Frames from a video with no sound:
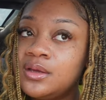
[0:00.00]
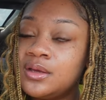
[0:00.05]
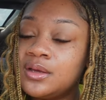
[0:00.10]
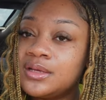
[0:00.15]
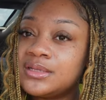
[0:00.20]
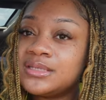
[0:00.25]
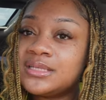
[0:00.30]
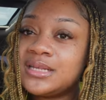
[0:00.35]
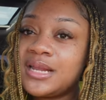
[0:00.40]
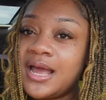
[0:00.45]

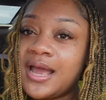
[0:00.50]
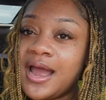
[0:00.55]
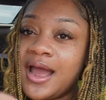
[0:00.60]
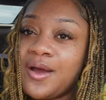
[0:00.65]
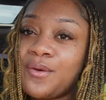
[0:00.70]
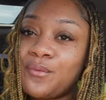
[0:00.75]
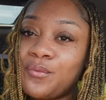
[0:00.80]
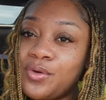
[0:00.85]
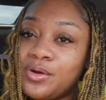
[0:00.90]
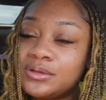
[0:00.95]
Cause it's like
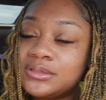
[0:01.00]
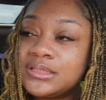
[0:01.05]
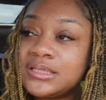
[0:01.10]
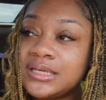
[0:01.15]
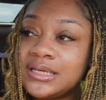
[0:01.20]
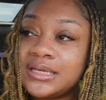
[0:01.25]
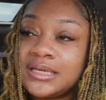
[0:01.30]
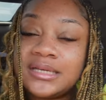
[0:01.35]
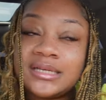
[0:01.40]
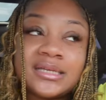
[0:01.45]
I want to
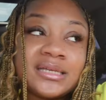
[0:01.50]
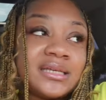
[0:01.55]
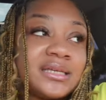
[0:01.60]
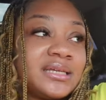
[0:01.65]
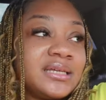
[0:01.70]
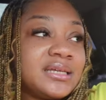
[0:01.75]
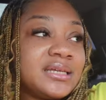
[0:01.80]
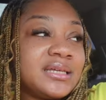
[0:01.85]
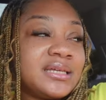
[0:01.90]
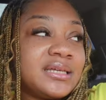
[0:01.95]

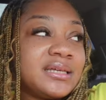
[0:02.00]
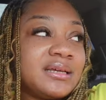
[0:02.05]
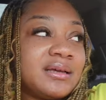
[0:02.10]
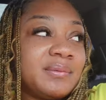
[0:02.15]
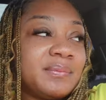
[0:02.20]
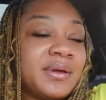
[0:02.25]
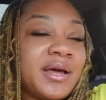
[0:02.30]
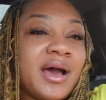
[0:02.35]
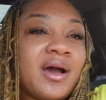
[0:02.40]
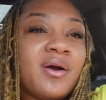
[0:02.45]
eat,
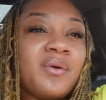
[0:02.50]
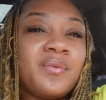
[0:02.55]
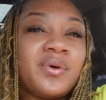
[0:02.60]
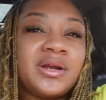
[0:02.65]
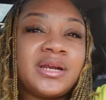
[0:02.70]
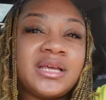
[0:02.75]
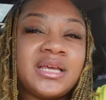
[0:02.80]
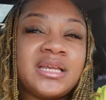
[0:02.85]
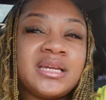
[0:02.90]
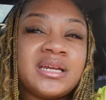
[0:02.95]
but I don't
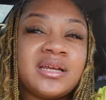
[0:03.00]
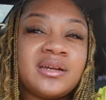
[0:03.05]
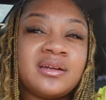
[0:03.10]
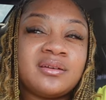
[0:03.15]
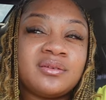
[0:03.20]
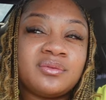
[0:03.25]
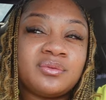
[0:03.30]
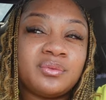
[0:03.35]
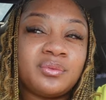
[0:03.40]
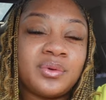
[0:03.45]
want to eat
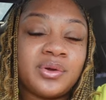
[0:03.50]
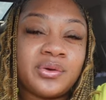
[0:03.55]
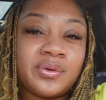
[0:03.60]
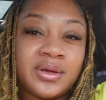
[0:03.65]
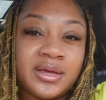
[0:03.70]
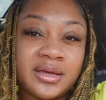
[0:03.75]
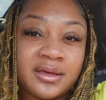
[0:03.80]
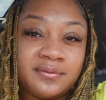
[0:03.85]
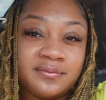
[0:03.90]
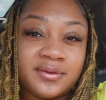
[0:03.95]
nothing real
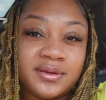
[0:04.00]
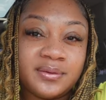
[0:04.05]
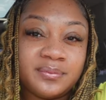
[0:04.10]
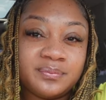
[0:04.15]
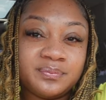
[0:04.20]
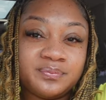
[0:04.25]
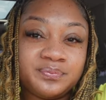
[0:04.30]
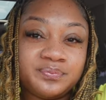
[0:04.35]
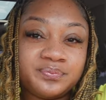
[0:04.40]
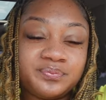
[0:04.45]
heavy.
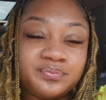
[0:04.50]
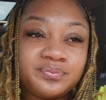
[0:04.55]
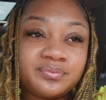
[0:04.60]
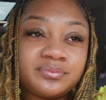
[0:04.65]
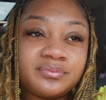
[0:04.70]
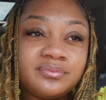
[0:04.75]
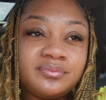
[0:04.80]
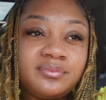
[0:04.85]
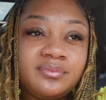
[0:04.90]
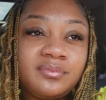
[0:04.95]

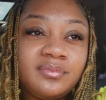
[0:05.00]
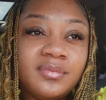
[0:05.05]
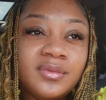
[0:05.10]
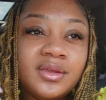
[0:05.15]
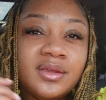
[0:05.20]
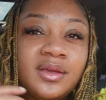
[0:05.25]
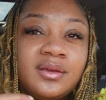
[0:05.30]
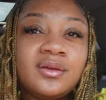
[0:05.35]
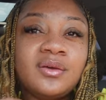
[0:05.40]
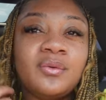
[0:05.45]

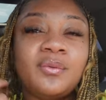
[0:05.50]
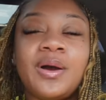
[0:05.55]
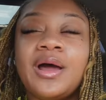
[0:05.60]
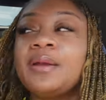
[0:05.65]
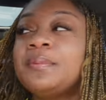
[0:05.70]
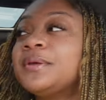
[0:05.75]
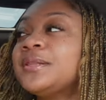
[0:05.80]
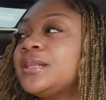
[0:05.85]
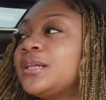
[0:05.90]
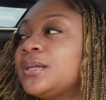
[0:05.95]
While
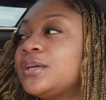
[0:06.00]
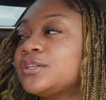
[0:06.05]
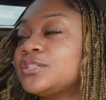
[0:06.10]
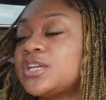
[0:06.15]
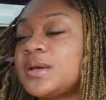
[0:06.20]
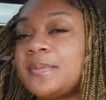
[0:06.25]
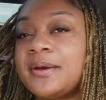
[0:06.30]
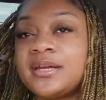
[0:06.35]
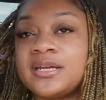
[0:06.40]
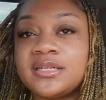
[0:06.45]
I'm at the nail
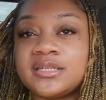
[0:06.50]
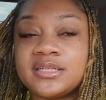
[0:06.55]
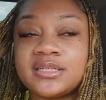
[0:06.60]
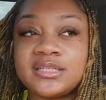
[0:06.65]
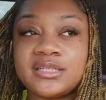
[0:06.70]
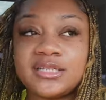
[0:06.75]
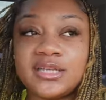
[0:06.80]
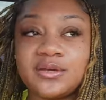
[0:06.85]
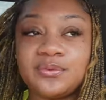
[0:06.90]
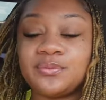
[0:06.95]
shop, I need to
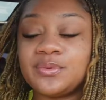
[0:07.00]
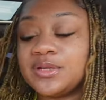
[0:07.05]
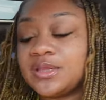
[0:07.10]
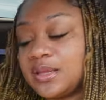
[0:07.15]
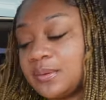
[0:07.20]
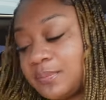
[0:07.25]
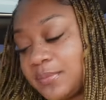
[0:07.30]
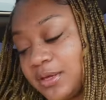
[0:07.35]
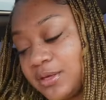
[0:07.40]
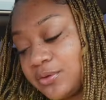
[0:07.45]
see what
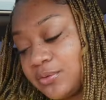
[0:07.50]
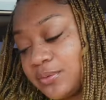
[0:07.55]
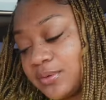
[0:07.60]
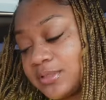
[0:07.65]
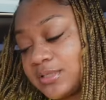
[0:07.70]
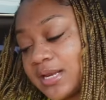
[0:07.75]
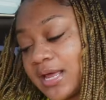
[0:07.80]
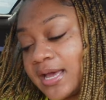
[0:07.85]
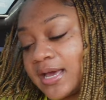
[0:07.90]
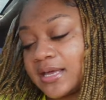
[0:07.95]
the menu
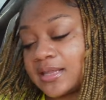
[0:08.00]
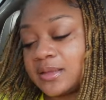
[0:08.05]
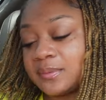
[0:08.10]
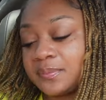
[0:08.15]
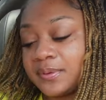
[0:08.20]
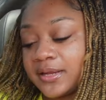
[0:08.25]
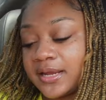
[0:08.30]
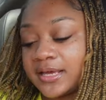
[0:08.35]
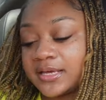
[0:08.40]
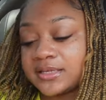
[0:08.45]
is like at the
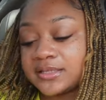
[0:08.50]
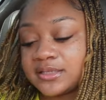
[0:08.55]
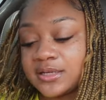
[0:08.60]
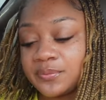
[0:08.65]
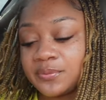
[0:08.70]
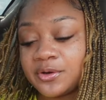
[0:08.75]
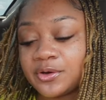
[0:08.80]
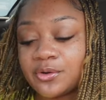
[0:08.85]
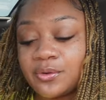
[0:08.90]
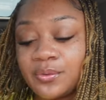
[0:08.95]
place that
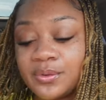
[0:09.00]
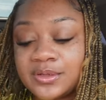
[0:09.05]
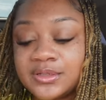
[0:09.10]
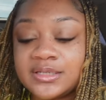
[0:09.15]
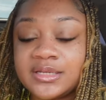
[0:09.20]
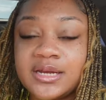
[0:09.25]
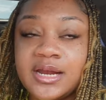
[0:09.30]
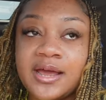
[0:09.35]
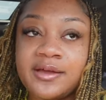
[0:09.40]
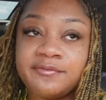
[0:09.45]
we're going
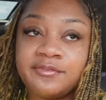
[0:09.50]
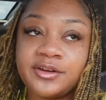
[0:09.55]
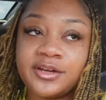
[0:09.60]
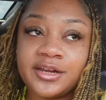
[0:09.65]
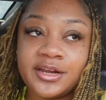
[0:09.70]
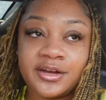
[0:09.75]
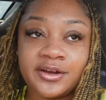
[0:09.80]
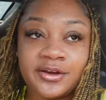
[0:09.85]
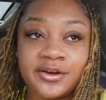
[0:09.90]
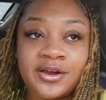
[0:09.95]
tonight for
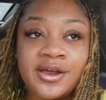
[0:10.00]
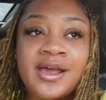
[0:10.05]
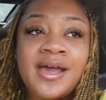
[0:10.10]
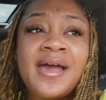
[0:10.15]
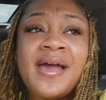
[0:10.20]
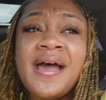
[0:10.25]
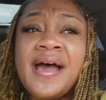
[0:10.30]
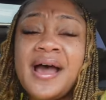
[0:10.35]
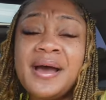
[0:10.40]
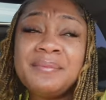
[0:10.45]
dinner.
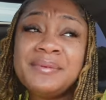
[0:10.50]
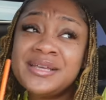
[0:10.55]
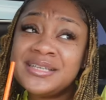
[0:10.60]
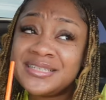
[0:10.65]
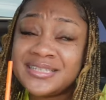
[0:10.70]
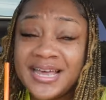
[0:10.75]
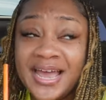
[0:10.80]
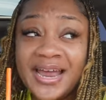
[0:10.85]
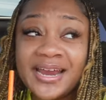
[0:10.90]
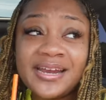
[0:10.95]
I'm
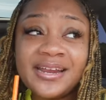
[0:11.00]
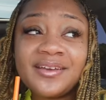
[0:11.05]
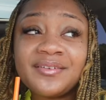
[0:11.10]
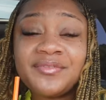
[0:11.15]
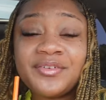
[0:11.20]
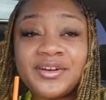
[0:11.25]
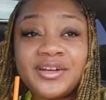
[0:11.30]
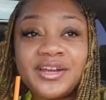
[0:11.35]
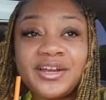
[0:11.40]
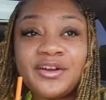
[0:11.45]
excited
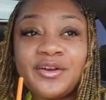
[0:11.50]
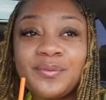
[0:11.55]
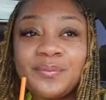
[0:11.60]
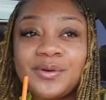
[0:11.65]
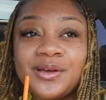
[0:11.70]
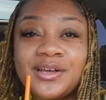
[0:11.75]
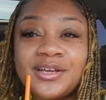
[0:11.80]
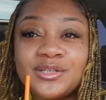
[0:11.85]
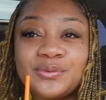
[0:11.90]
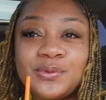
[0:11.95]
for dinner
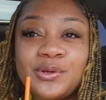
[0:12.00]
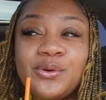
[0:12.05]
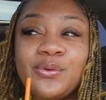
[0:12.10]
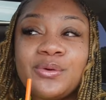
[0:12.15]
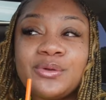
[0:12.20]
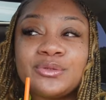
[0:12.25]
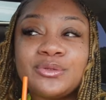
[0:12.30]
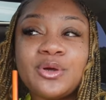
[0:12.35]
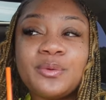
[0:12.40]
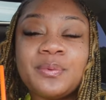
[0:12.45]
because we're
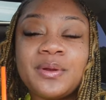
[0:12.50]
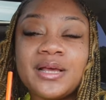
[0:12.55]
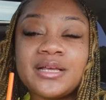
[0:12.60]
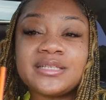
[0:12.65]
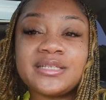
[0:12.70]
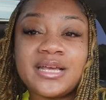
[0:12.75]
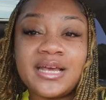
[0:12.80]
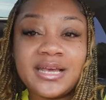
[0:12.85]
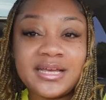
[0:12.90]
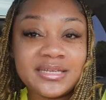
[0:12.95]
going to a place
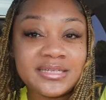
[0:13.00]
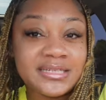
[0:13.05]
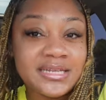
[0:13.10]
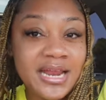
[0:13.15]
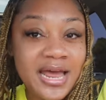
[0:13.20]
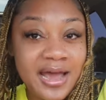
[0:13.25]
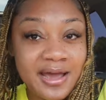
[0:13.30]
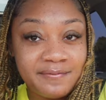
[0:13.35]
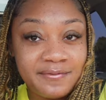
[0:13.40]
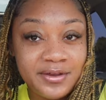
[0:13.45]
that has
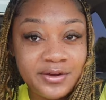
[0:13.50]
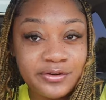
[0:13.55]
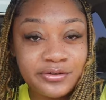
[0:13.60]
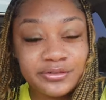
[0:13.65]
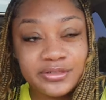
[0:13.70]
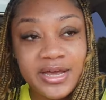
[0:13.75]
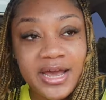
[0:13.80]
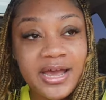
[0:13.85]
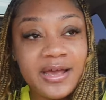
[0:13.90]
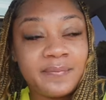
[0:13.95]
live
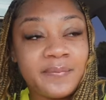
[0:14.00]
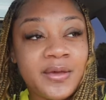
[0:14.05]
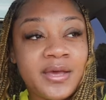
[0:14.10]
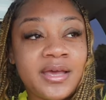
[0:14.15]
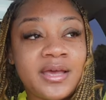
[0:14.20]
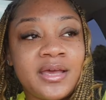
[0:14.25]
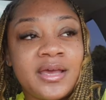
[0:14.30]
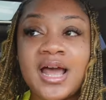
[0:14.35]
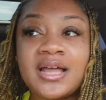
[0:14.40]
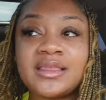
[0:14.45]

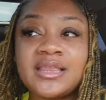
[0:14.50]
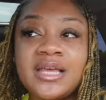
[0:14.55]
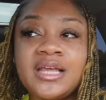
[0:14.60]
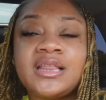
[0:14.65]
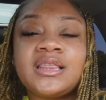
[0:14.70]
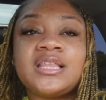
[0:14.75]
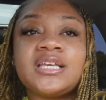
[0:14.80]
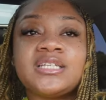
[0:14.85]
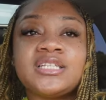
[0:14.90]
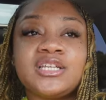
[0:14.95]
entertainment. I
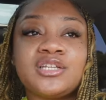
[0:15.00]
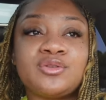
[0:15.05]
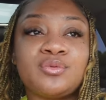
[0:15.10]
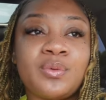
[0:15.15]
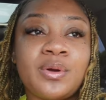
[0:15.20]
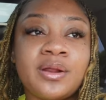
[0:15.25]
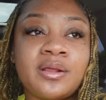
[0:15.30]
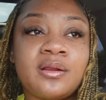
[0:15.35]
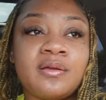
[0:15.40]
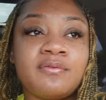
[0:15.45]
think this is
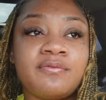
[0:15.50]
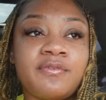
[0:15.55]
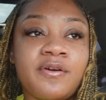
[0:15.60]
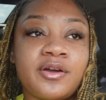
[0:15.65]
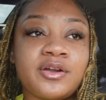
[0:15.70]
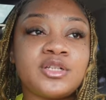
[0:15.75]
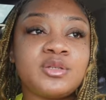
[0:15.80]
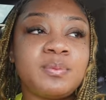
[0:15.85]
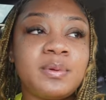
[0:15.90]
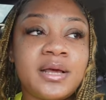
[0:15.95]
one of the
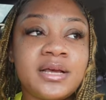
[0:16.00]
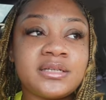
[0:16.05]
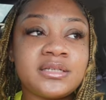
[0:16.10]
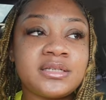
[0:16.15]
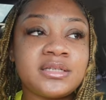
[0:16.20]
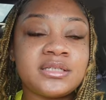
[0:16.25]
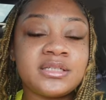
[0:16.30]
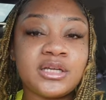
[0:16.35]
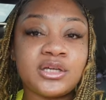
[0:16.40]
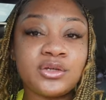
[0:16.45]
first
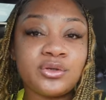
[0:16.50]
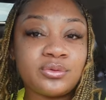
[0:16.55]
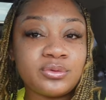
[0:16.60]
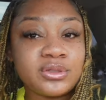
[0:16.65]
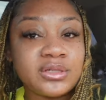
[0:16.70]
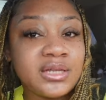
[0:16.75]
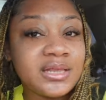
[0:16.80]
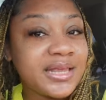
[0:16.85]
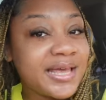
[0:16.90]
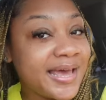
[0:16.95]
places in
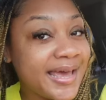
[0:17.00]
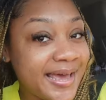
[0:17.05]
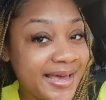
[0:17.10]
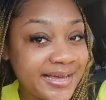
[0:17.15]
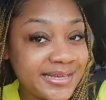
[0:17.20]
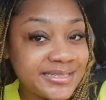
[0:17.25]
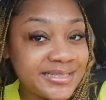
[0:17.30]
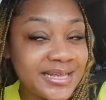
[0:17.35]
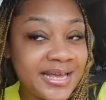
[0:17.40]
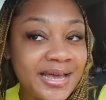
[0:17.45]
Houston that
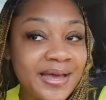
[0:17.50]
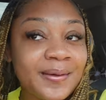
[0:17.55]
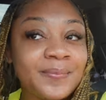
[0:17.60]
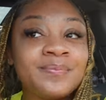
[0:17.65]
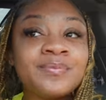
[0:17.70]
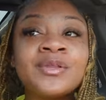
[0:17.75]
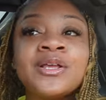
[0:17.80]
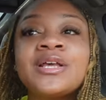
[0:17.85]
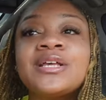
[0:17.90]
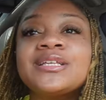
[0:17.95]
has that.
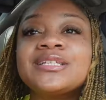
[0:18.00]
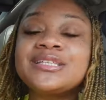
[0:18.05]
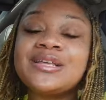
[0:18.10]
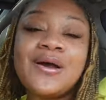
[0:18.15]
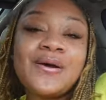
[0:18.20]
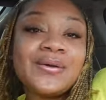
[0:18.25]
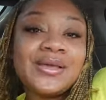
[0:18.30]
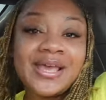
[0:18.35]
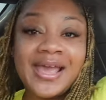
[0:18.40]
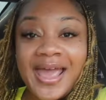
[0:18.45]

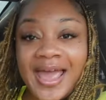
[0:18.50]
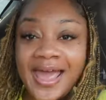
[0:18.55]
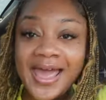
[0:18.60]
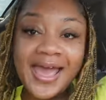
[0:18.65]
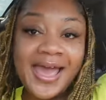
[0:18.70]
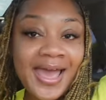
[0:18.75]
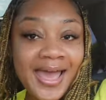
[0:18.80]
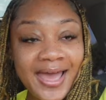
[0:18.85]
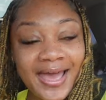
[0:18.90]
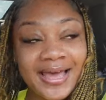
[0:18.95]
So
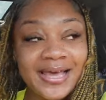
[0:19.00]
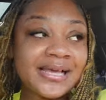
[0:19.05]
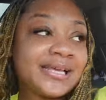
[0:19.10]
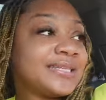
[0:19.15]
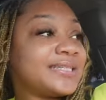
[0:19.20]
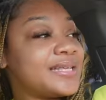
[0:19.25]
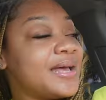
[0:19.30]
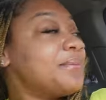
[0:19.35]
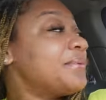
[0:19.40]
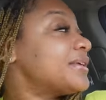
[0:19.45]

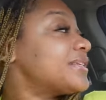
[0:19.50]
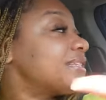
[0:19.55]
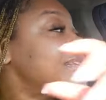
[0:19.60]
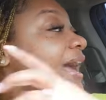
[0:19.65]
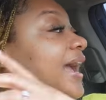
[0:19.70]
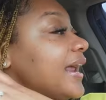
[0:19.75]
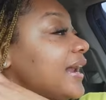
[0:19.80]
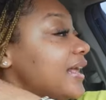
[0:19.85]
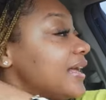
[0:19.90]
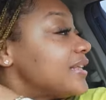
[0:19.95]
yes, I'm
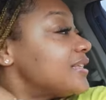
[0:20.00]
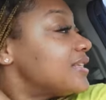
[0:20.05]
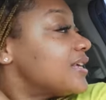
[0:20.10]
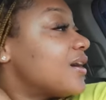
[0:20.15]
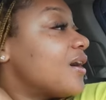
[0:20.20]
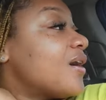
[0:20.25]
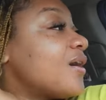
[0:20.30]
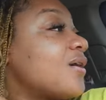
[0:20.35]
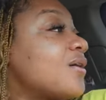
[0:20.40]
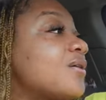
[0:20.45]
excited to
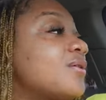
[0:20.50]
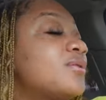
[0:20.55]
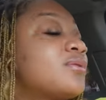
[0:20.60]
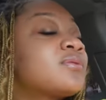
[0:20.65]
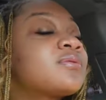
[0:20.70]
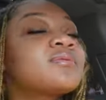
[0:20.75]
go.